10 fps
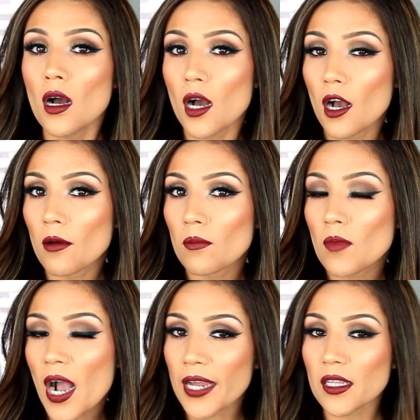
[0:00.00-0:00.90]

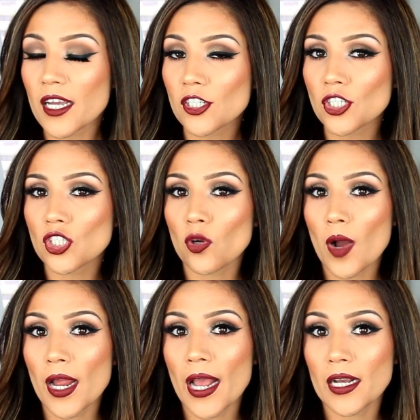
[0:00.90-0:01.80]
highlighters, so
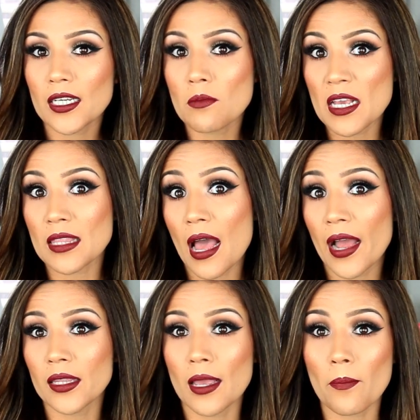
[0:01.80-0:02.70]
I can make that
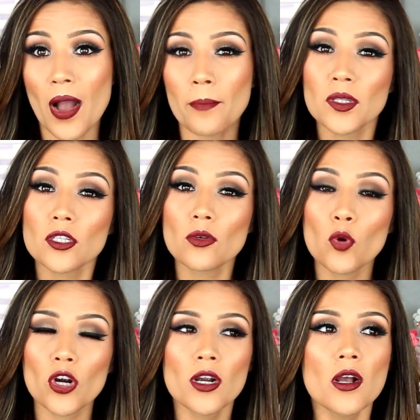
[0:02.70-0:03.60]
highlight pop a little
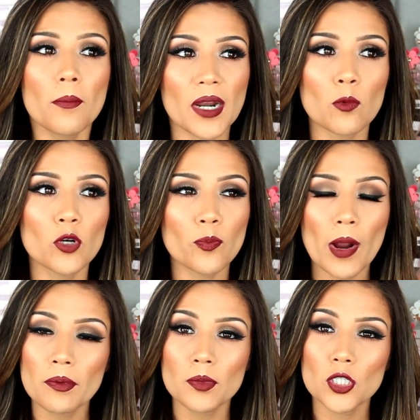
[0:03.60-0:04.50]
more, but I will
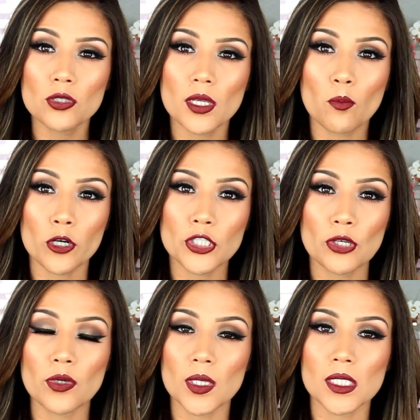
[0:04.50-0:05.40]
probably use it more
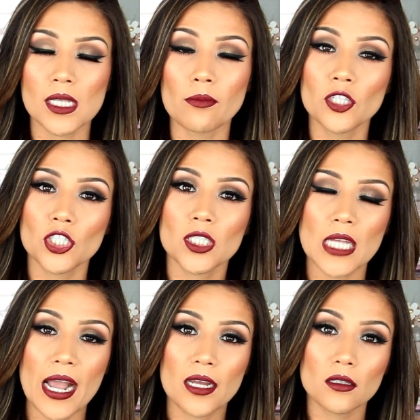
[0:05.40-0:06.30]
so in the summer just
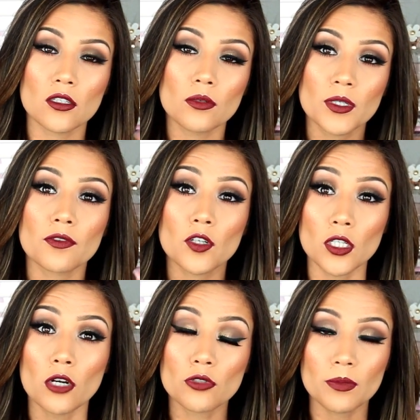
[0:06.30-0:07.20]
to add a little bit of
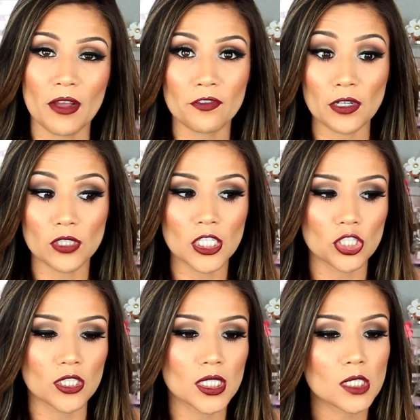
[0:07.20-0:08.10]
glow to my
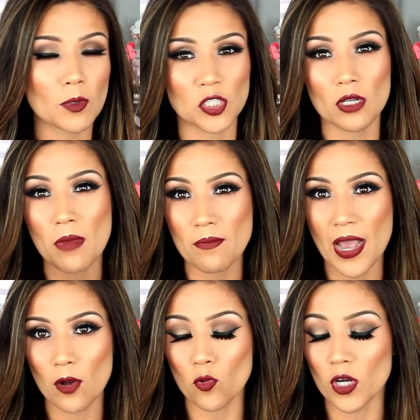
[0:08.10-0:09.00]
foundations, especially my matte